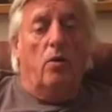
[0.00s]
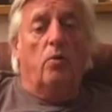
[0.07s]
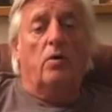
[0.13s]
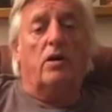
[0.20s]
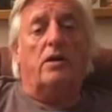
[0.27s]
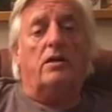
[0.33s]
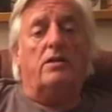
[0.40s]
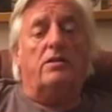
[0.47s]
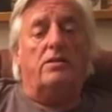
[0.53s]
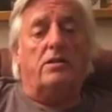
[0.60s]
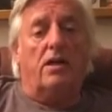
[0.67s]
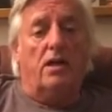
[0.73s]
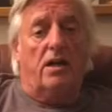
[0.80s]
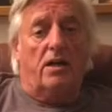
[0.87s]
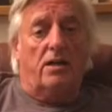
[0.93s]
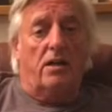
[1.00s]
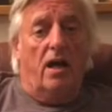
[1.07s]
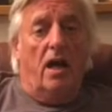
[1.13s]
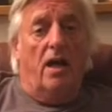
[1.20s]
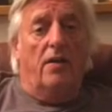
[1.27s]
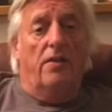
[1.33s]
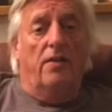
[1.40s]
were
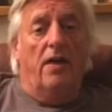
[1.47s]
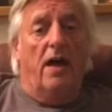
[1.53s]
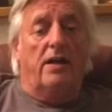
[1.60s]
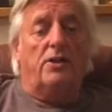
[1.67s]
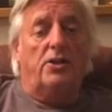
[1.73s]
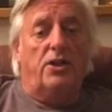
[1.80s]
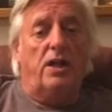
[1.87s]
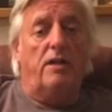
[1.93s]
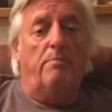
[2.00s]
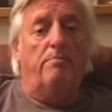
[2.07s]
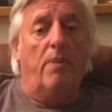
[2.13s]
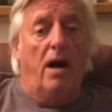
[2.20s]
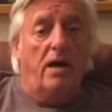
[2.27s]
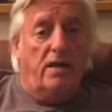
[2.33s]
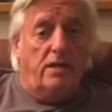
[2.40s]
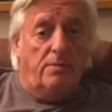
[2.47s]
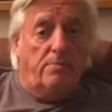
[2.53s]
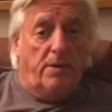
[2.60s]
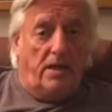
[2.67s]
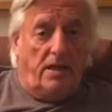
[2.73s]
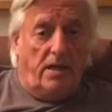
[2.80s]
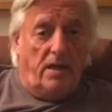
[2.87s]
concerned that she might
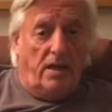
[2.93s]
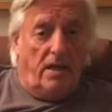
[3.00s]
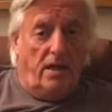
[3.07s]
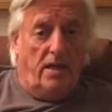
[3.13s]
be.